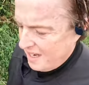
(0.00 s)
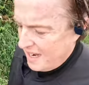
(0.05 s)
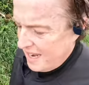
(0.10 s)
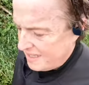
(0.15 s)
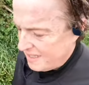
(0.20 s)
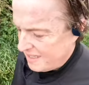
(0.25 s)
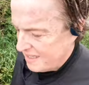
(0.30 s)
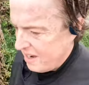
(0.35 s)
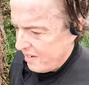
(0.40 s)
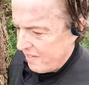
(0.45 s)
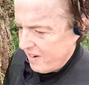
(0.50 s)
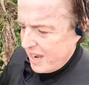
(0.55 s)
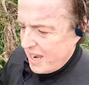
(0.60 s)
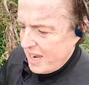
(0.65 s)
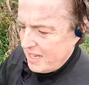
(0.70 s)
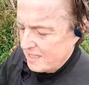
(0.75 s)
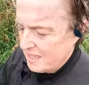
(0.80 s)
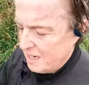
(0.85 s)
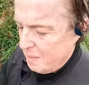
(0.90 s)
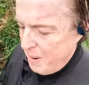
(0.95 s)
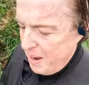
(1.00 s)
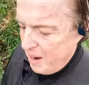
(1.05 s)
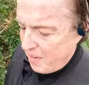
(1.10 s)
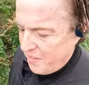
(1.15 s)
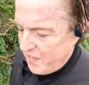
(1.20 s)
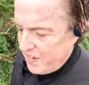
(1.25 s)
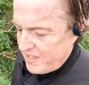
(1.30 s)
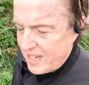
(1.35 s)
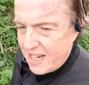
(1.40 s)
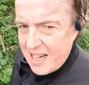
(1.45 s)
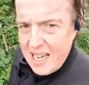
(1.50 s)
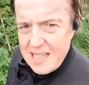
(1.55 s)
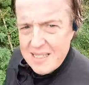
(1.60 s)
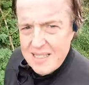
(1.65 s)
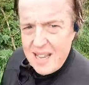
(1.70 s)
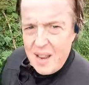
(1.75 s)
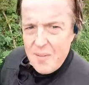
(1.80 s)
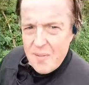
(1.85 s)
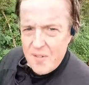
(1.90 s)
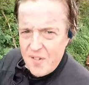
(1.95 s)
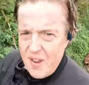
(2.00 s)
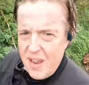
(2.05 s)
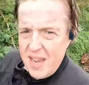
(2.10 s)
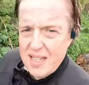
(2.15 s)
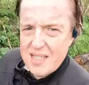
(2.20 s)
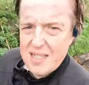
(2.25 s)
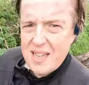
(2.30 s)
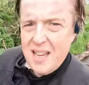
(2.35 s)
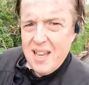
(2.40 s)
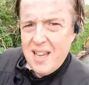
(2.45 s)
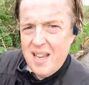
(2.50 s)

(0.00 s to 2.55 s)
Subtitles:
necessarily. It isn't about physically staying fit.